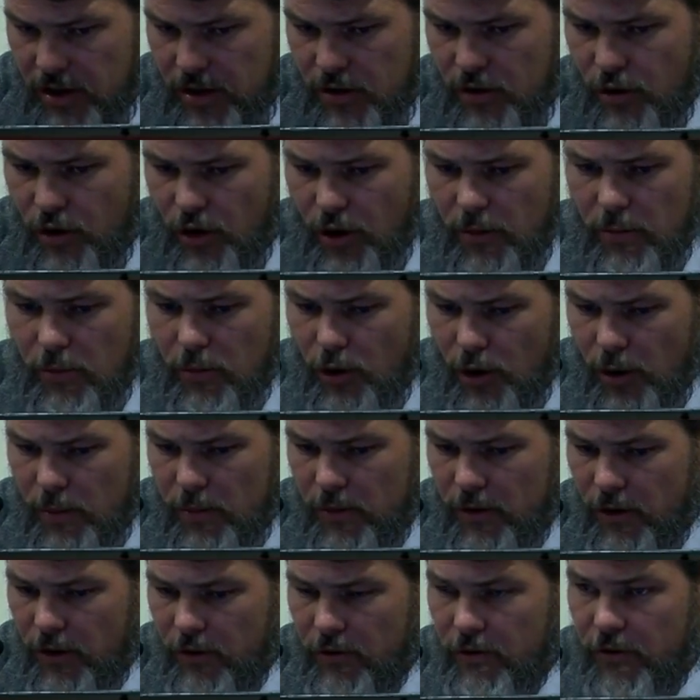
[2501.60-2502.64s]
Or more
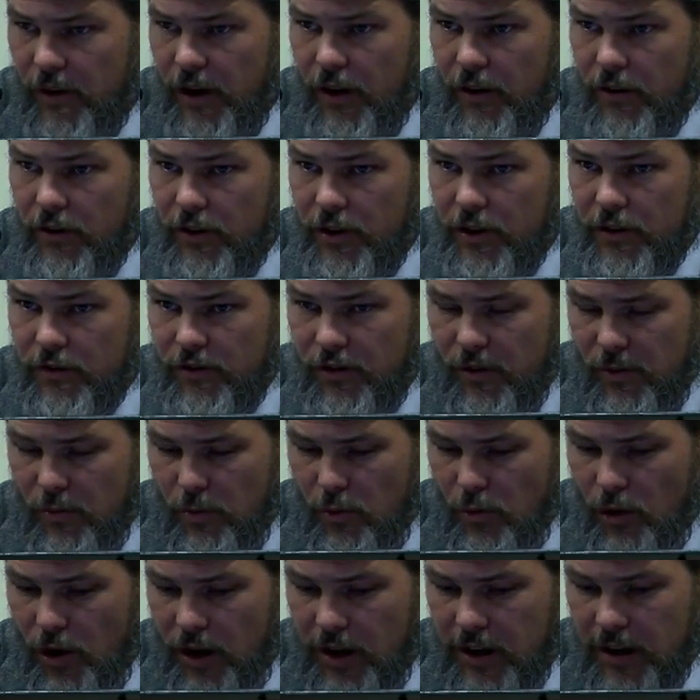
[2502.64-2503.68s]
profoundly,
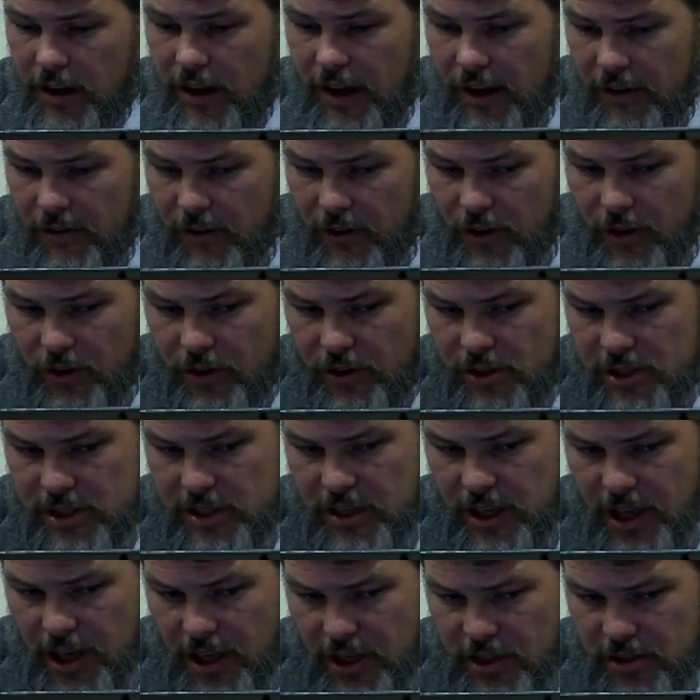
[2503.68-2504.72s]
from one level or
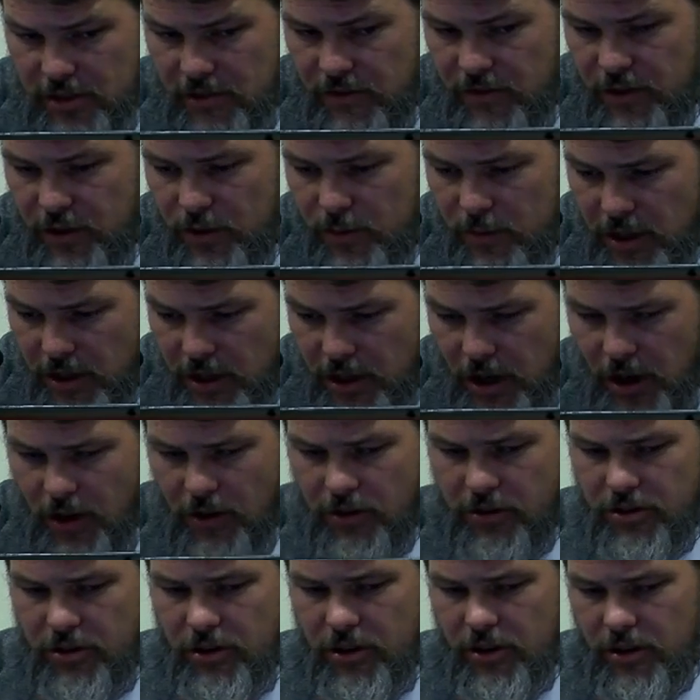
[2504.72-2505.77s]
stage of human
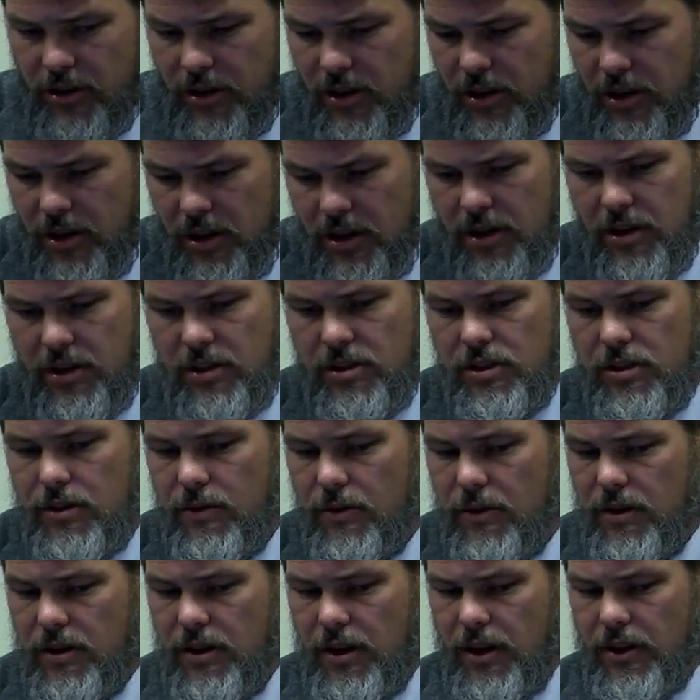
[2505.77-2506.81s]
culture
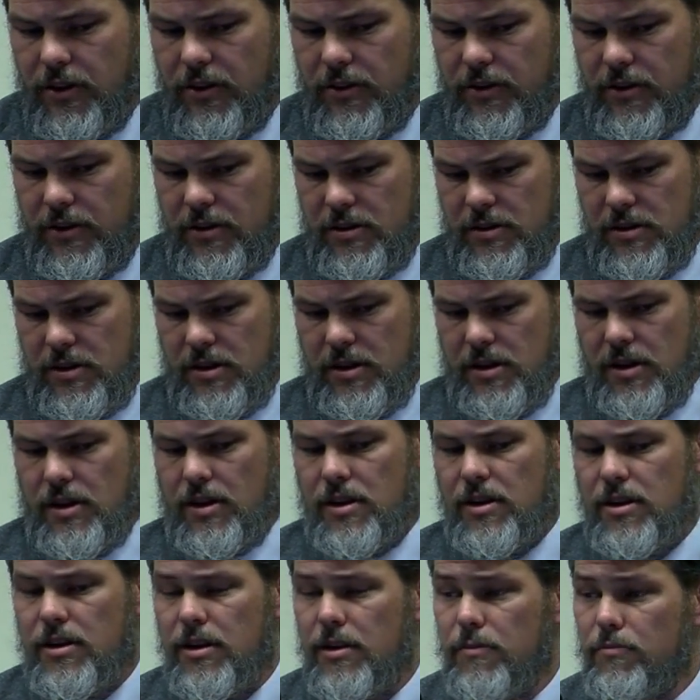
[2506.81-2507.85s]
to another,
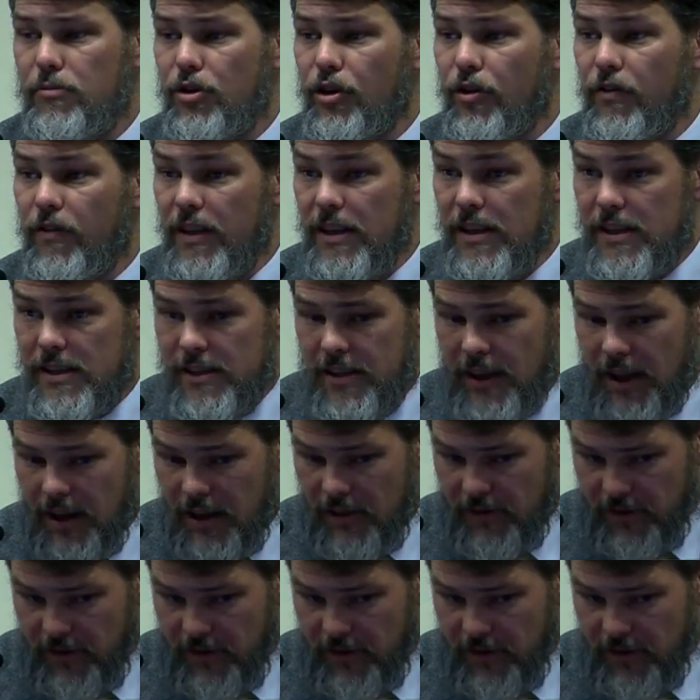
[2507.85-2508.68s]
in moving, say,